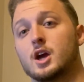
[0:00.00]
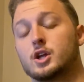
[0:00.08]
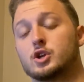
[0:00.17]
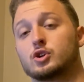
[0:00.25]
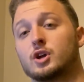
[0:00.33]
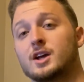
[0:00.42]

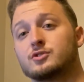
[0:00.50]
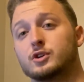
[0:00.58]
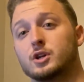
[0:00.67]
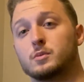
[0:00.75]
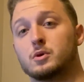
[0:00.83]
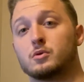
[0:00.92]
And you're actually
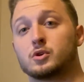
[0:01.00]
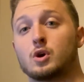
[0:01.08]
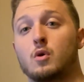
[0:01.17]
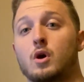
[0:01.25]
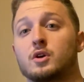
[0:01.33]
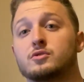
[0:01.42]
gonna be able to
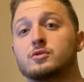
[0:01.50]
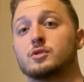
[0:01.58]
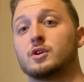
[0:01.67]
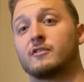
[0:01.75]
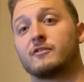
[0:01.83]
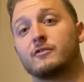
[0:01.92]
go onto
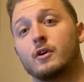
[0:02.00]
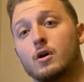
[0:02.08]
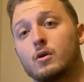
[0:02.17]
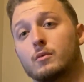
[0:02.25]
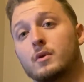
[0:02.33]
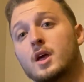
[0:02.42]
your
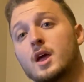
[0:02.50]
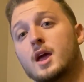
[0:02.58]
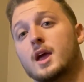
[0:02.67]
phone